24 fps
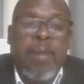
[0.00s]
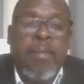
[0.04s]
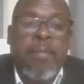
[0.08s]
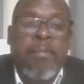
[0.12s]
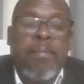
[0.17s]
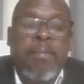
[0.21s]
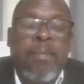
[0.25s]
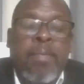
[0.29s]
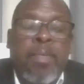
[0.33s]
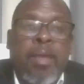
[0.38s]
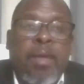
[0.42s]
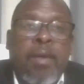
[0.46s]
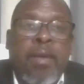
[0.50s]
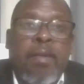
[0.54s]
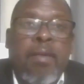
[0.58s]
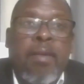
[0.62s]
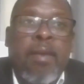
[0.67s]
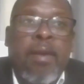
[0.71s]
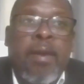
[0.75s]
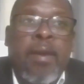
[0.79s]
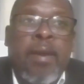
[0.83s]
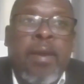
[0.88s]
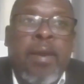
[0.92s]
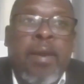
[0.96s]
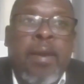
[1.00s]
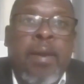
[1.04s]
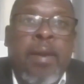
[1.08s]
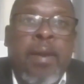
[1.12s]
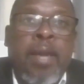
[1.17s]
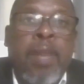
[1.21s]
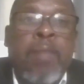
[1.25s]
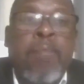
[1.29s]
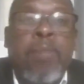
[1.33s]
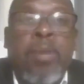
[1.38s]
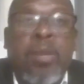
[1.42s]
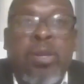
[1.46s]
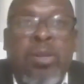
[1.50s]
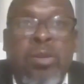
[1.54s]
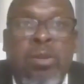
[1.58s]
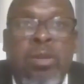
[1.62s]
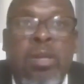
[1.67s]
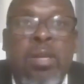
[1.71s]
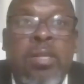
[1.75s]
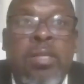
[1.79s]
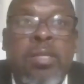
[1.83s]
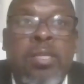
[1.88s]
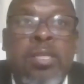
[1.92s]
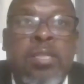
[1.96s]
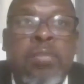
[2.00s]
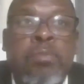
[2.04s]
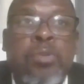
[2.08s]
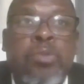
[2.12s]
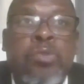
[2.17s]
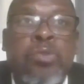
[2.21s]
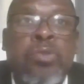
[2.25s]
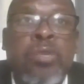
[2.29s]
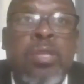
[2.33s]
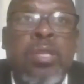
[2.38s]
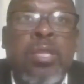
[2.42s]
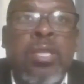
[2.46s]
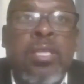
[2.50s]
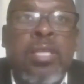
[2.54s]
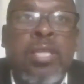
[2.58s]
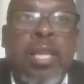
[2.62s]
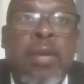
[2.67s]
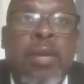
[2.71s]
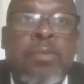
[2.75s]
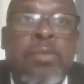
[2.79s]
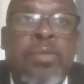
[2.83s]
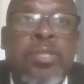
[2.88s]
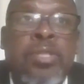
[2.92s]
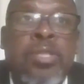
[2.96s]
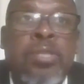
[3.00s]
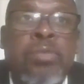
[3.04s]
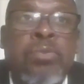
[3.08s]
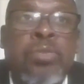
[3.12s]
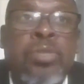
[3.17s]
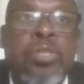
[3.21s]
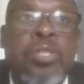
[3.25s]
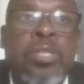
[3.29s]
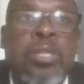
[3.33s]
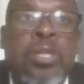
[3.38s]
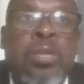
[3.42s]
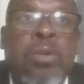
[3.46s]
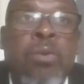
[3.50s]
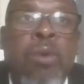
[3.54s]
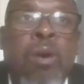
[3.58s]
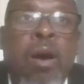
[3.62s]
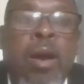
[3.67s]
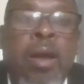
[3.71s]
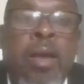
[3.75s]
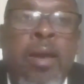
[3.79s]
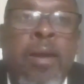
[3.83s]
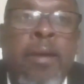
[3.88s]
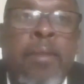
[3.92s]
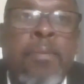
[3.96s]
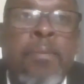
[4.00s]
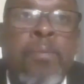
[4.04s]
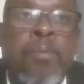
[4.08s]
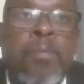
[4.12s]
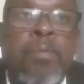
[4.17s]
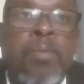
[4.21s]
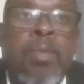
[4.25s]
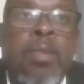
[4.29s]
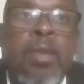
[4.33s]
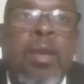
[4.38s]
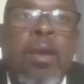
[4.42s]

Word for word: Um, uh, and peculiarities between these languages, which require